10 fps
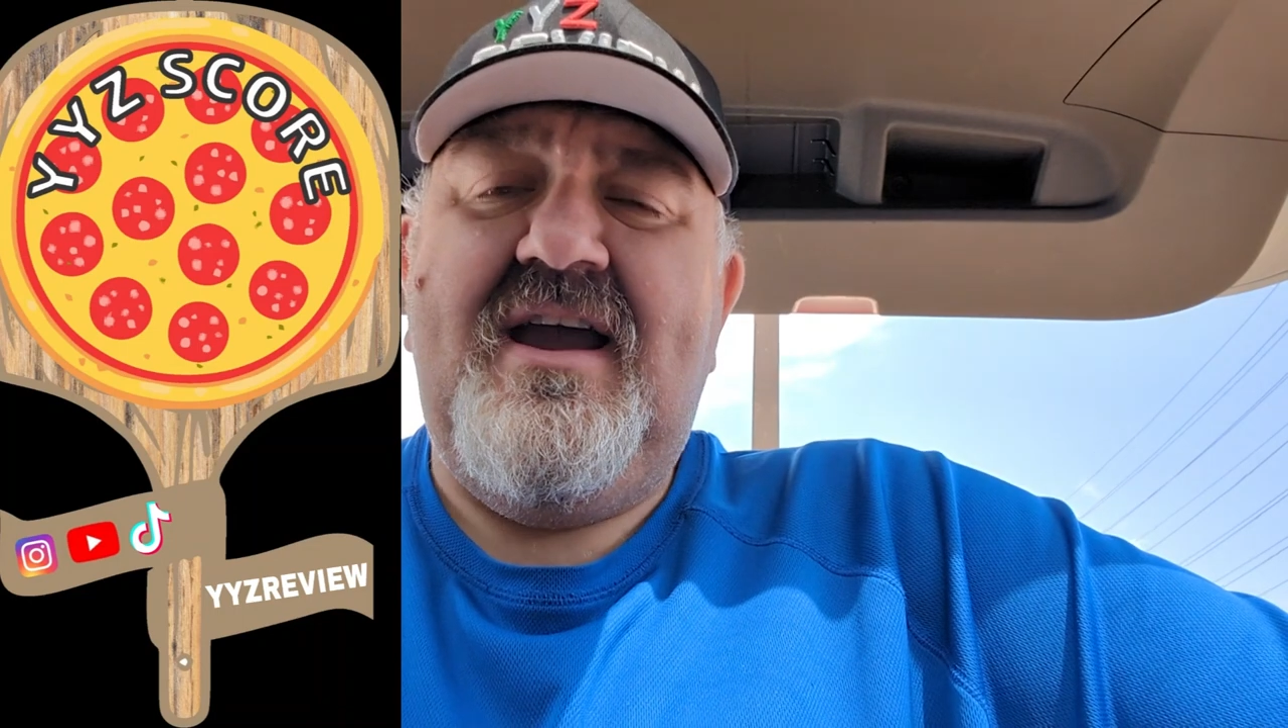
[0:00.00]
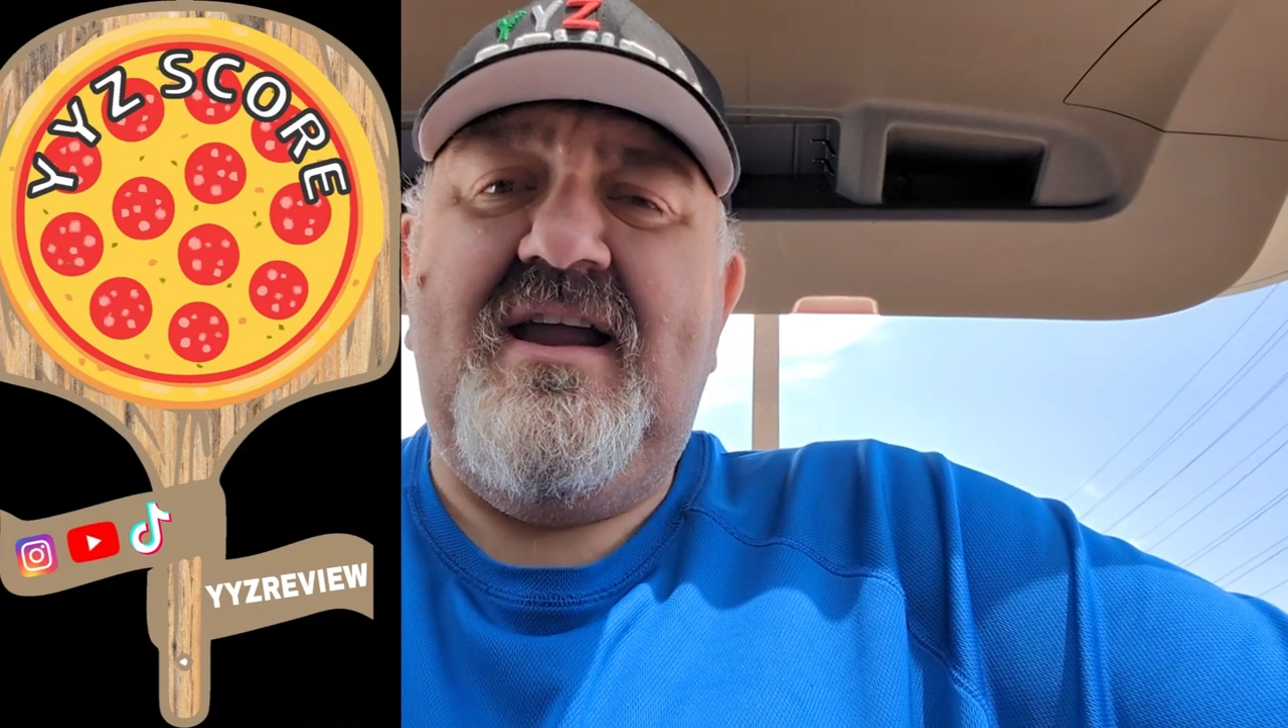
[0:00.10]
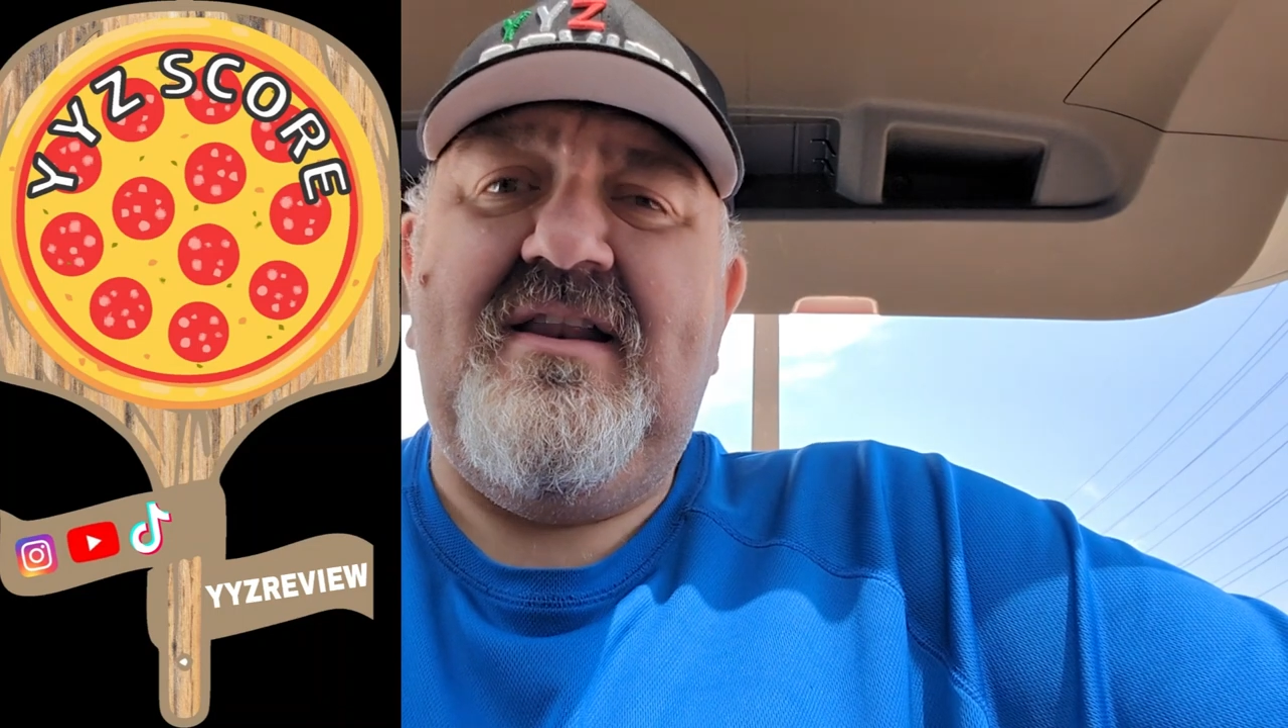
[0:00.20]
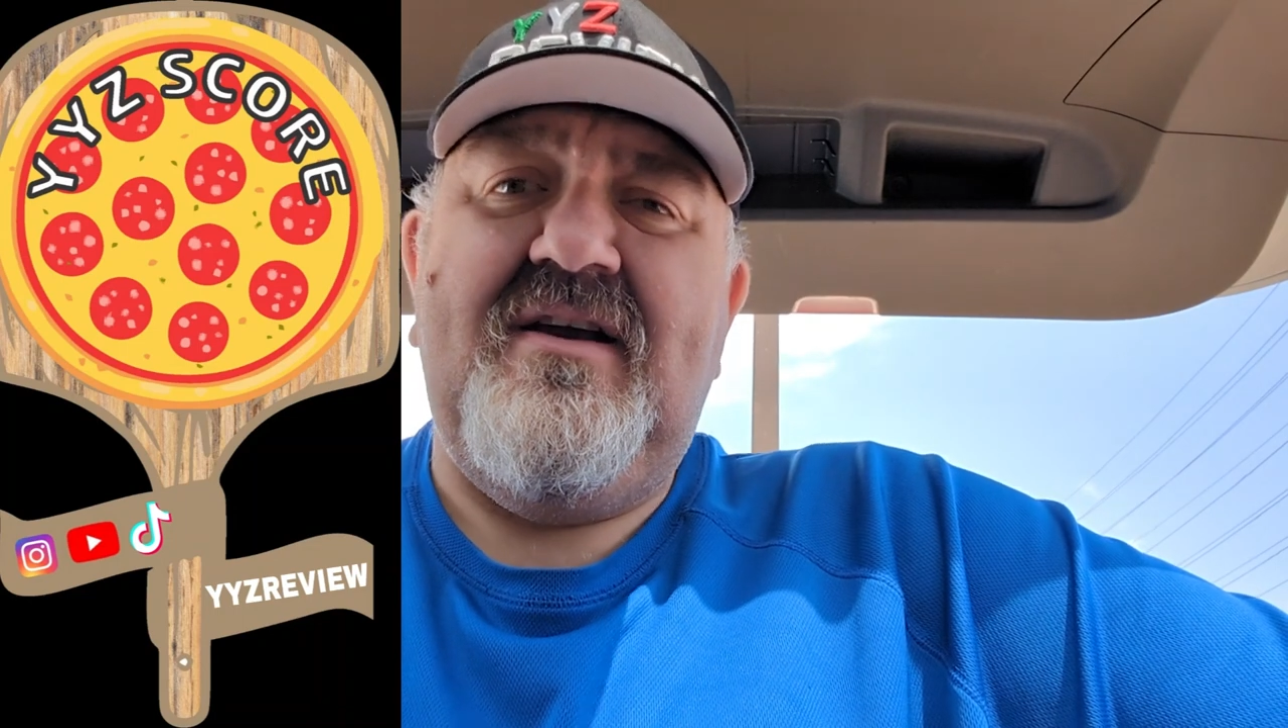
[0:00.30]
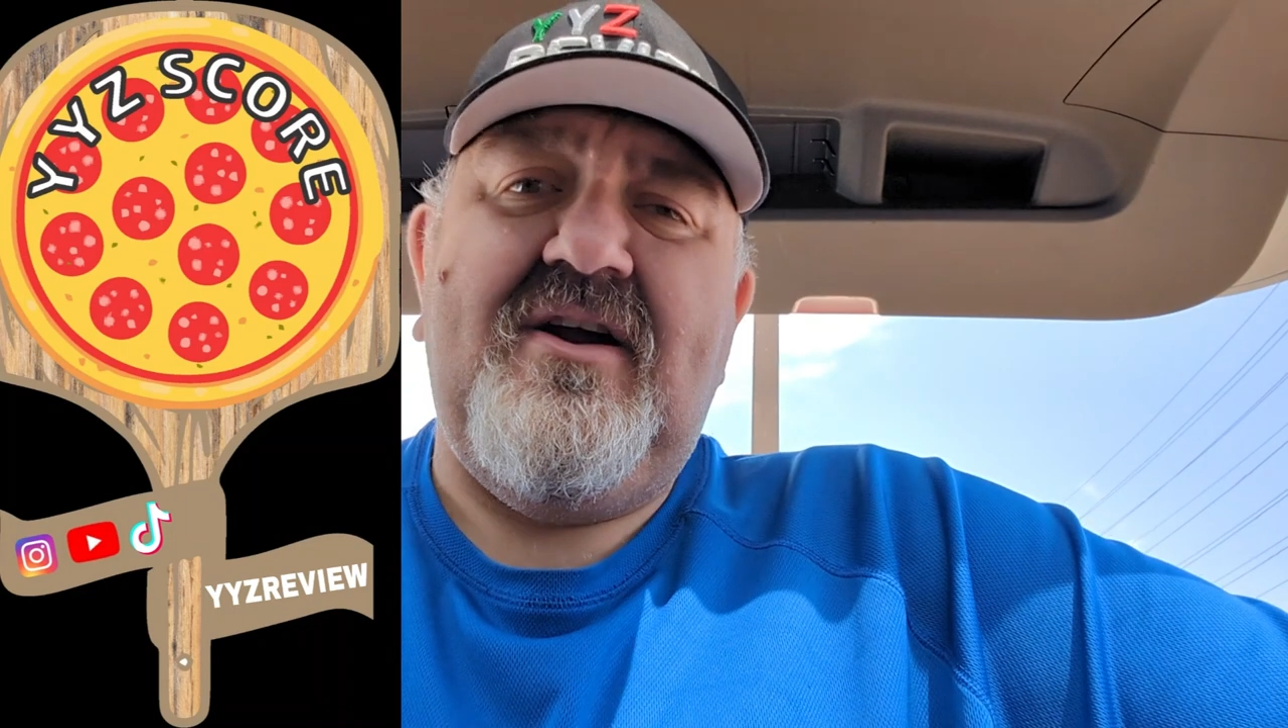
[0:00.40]

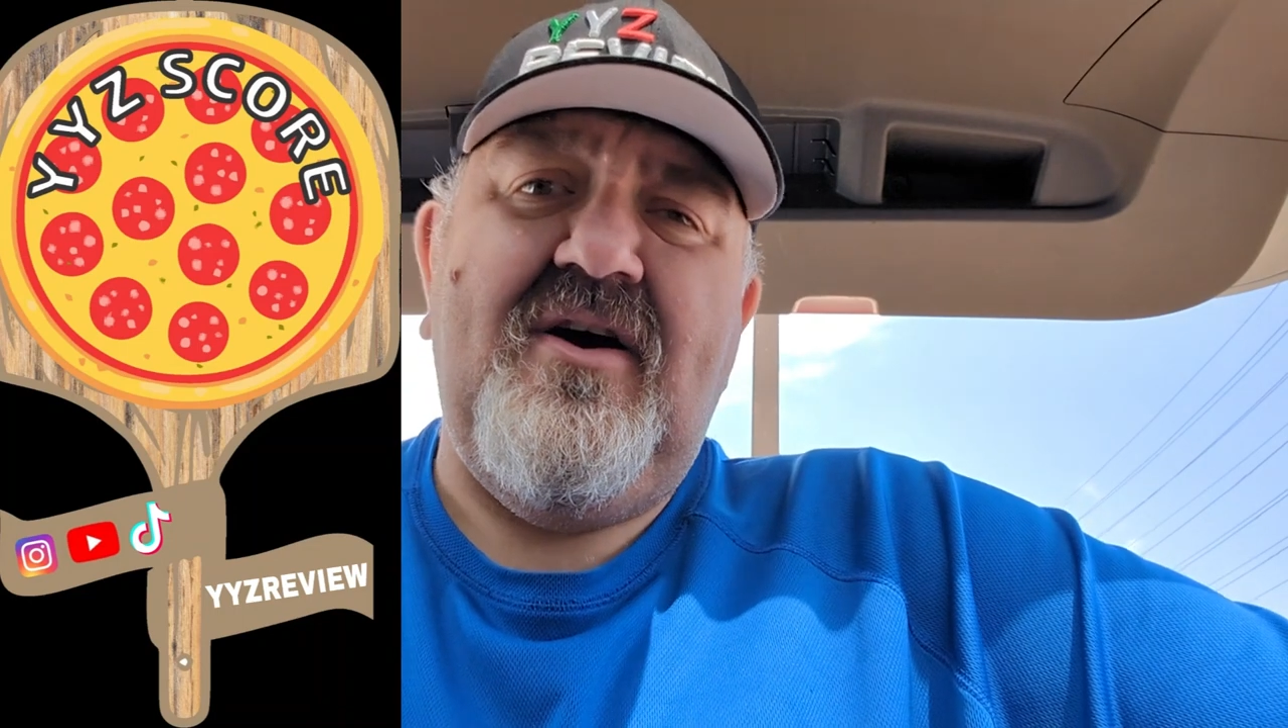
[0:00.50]
in